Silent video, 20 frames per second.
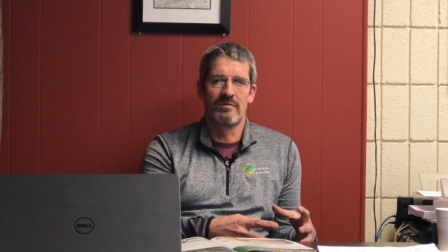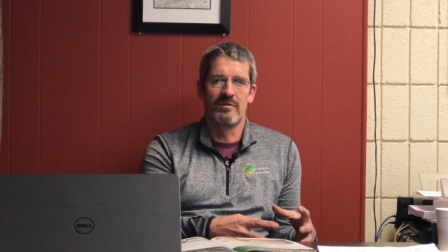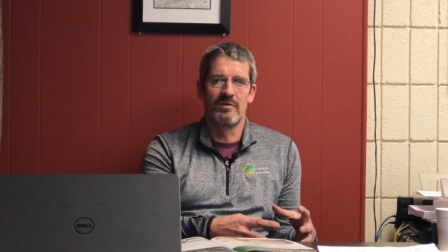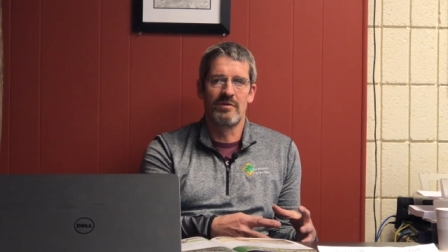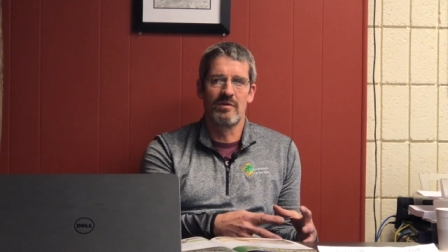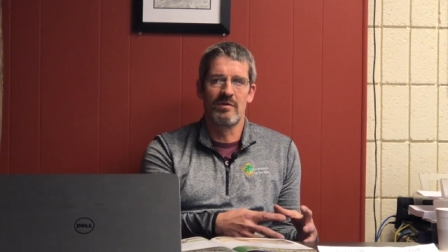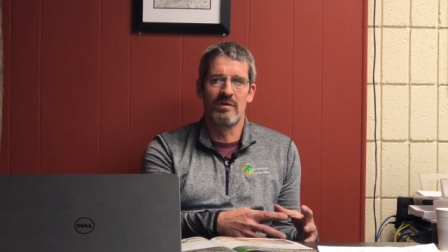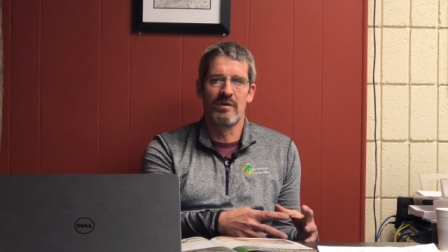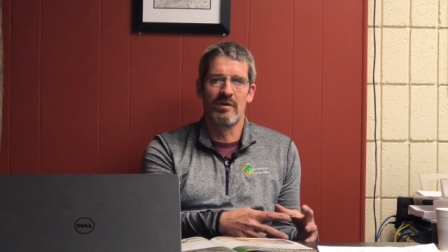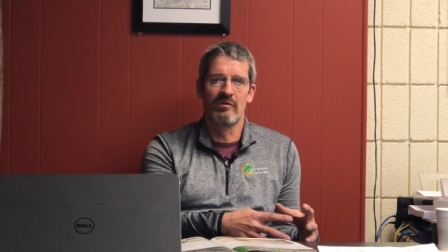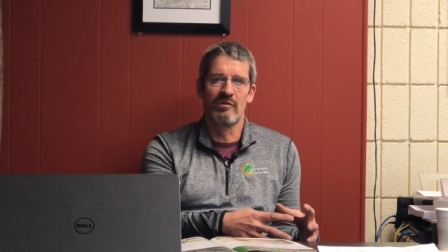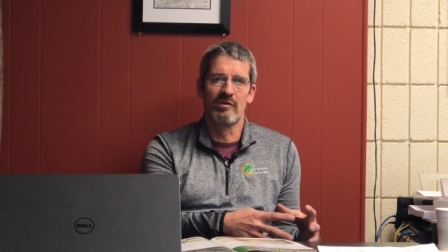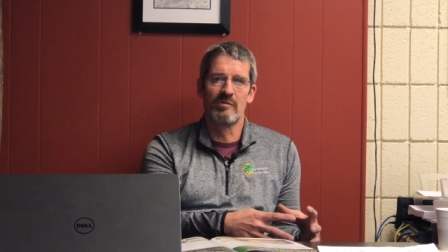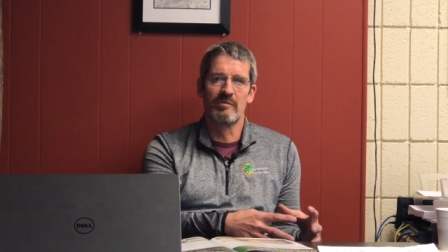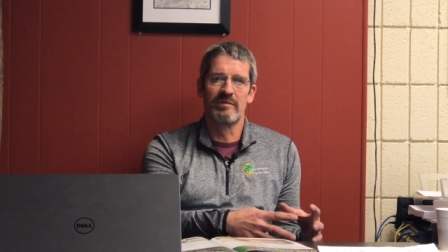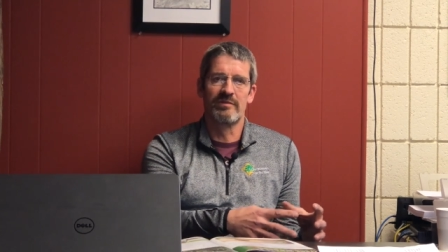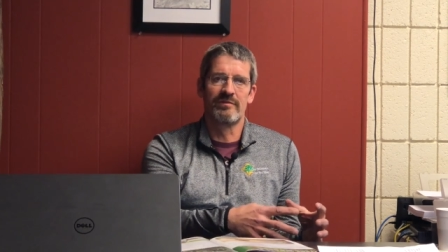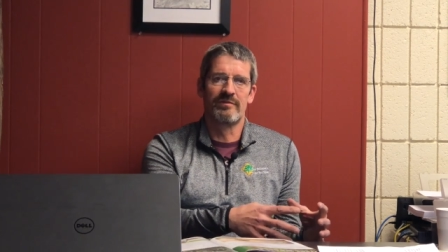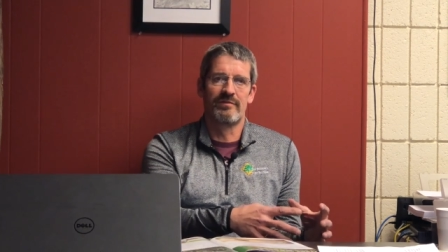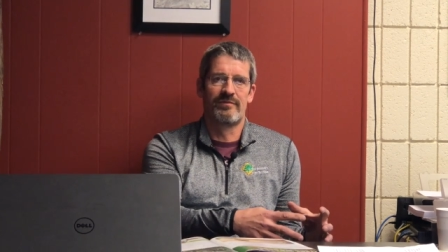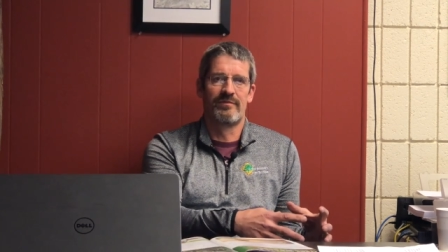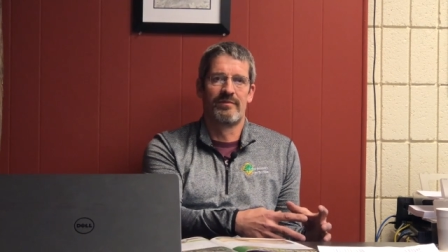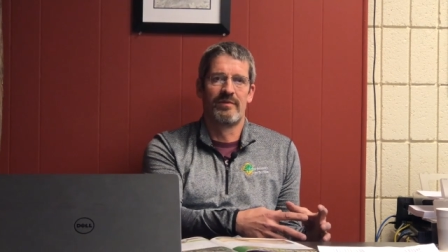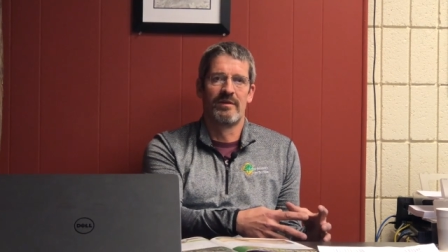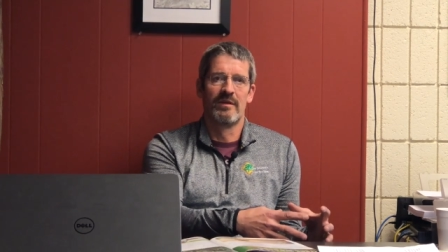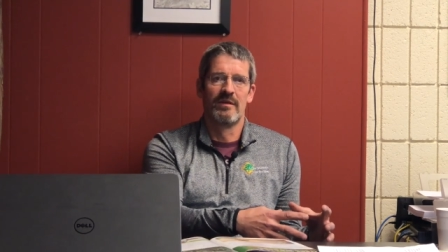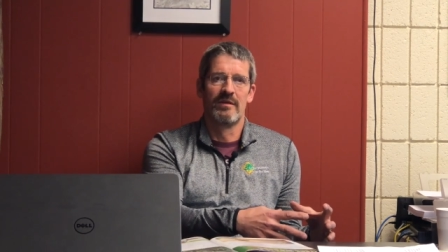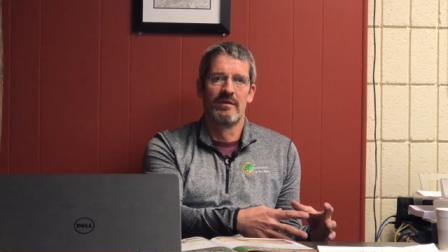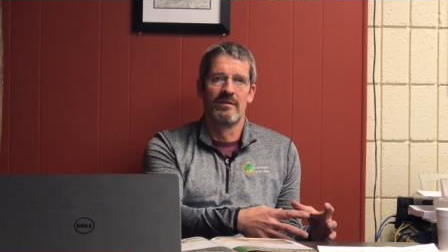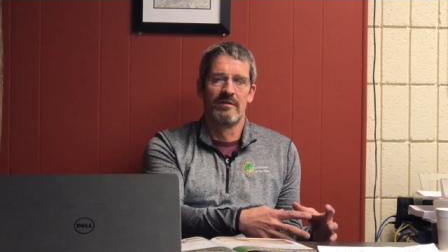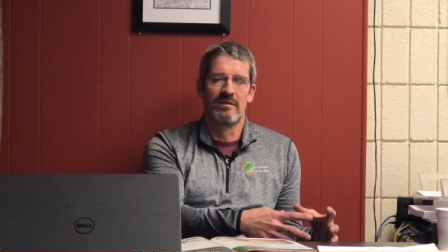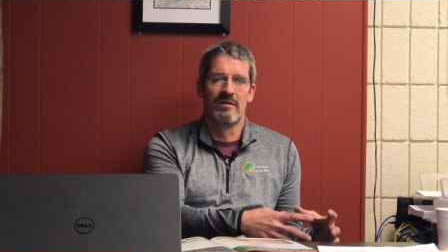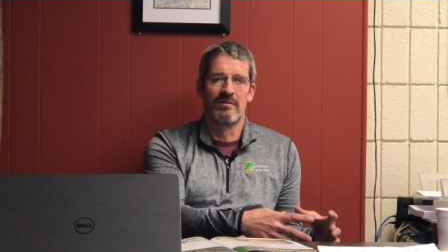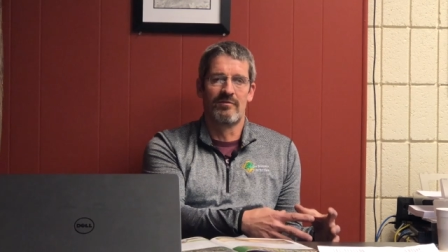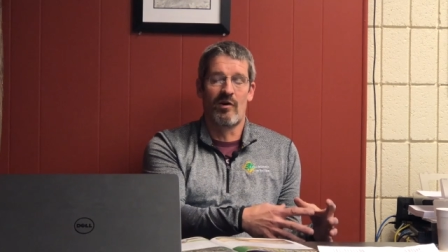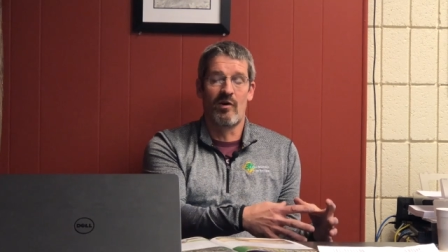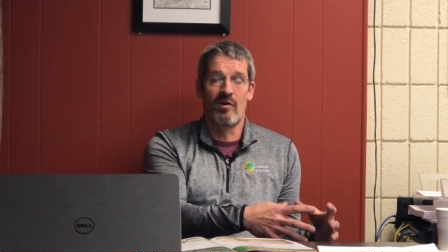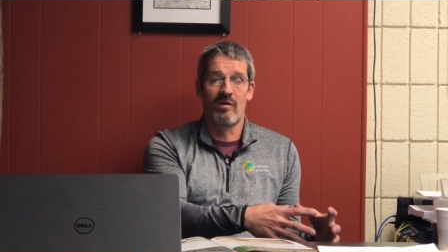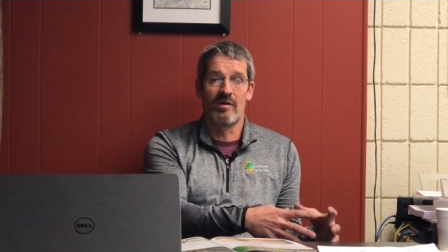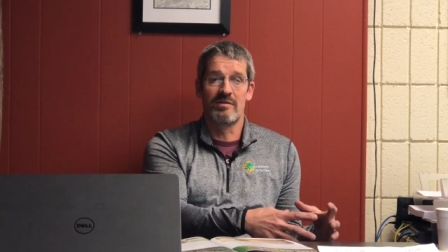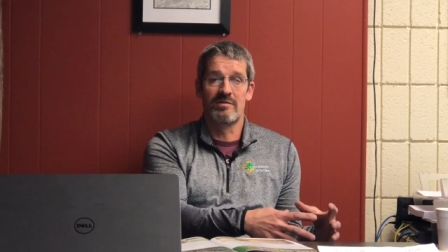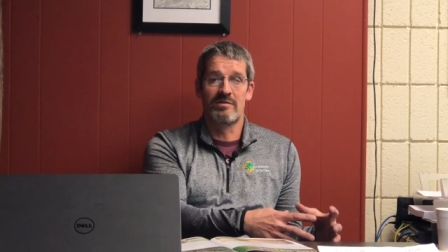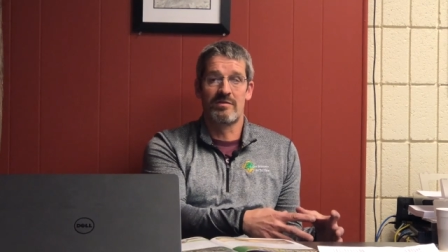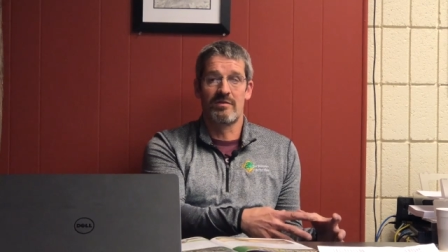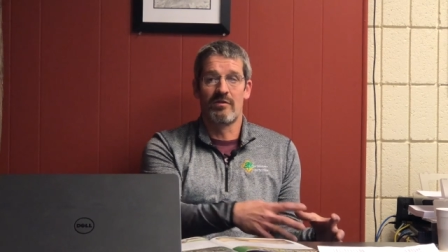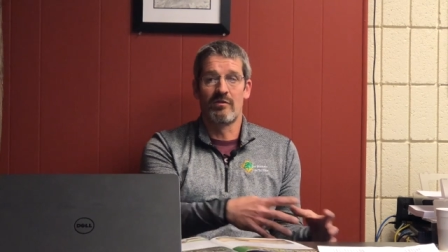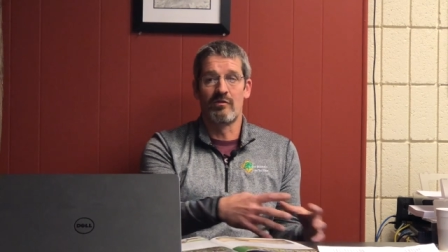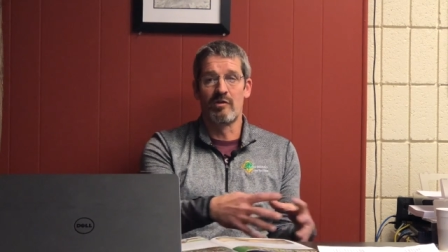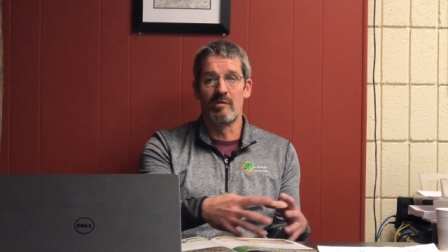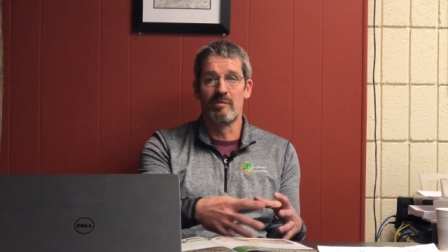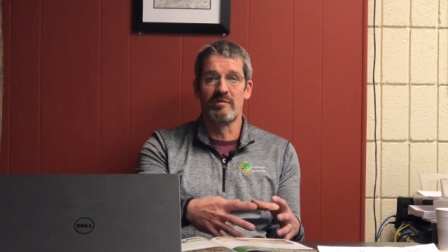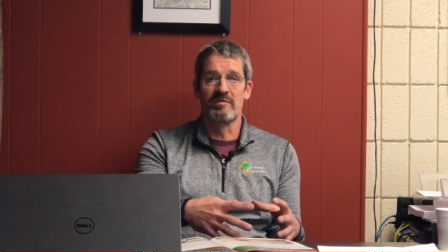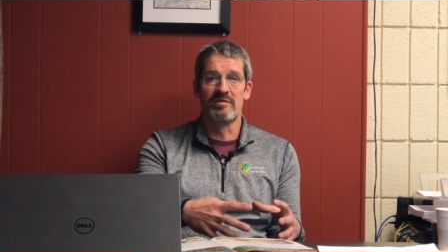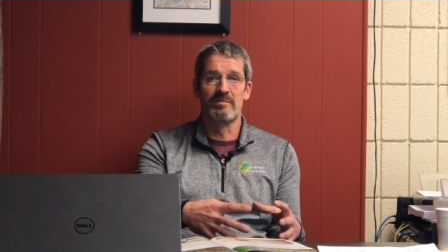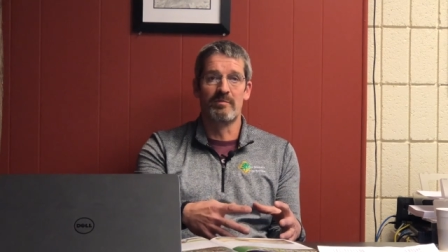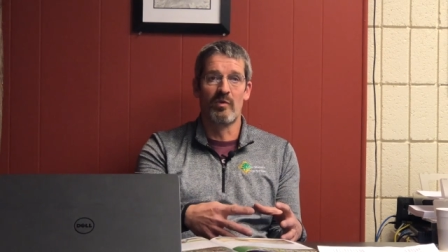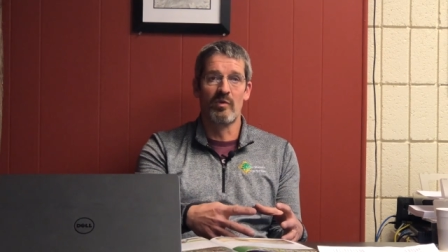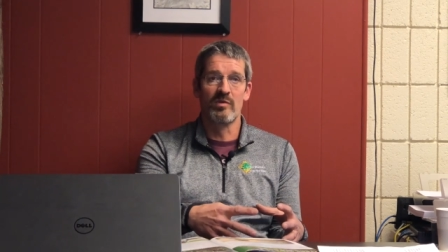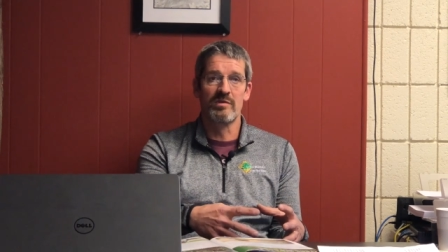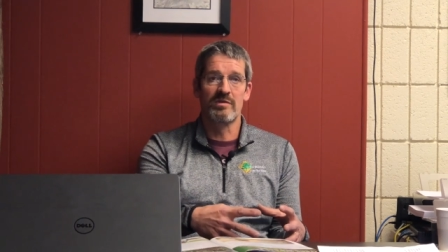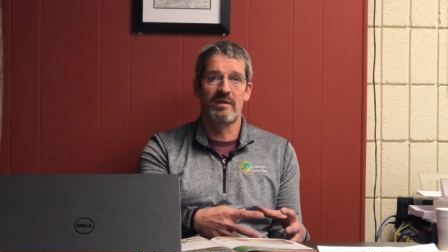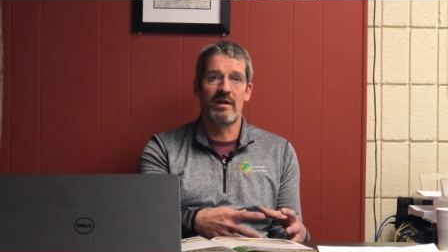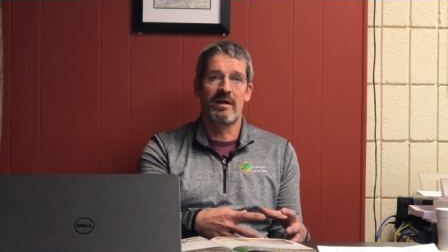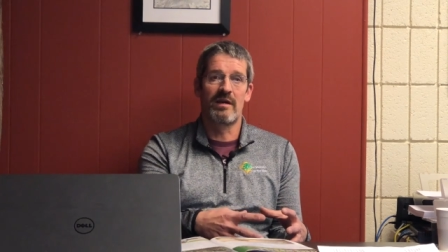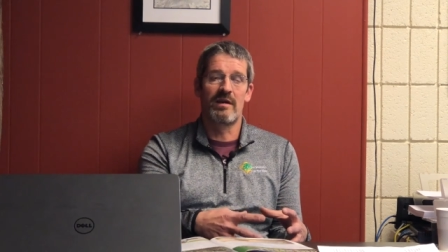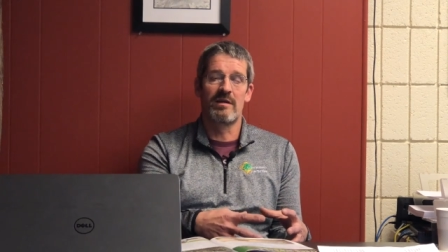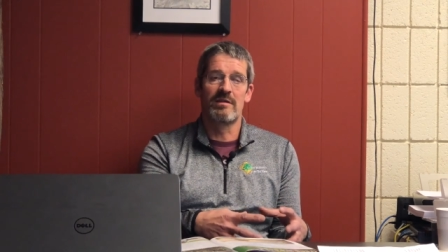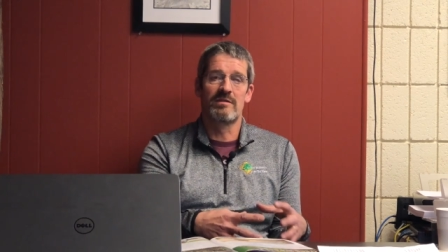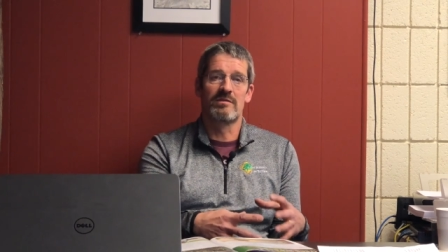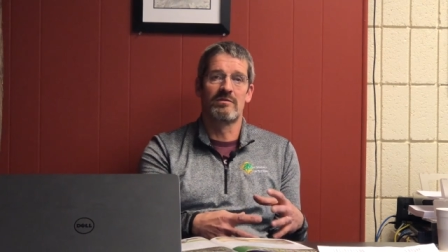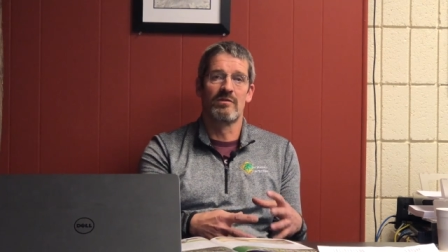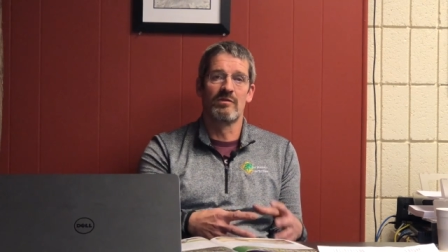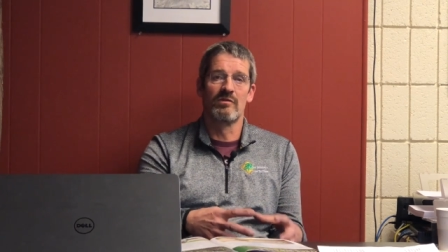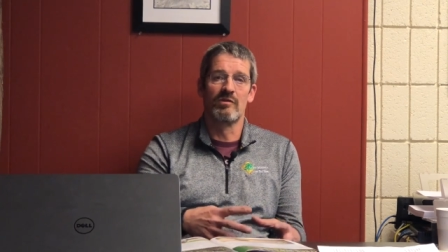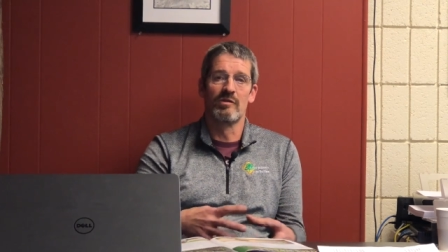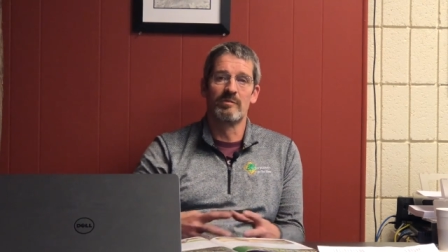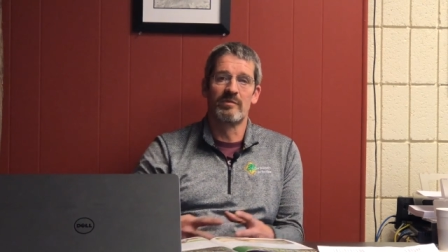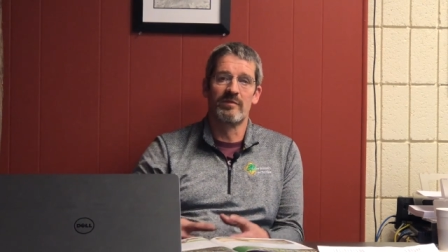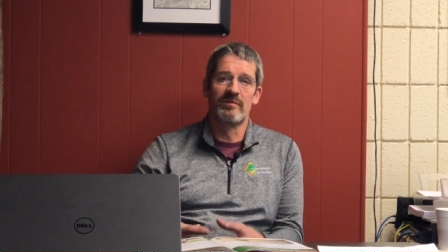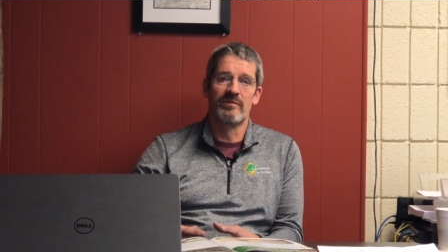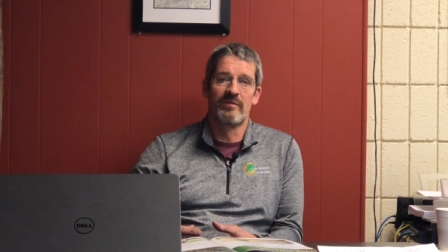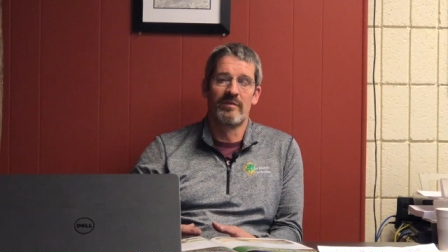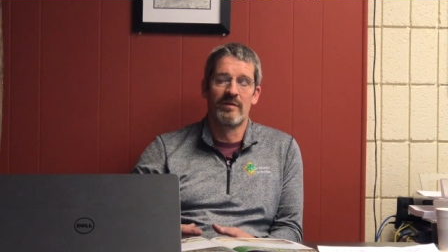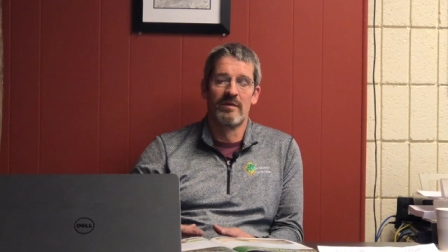you're in a group of artists, or a group of sports guys, or a group of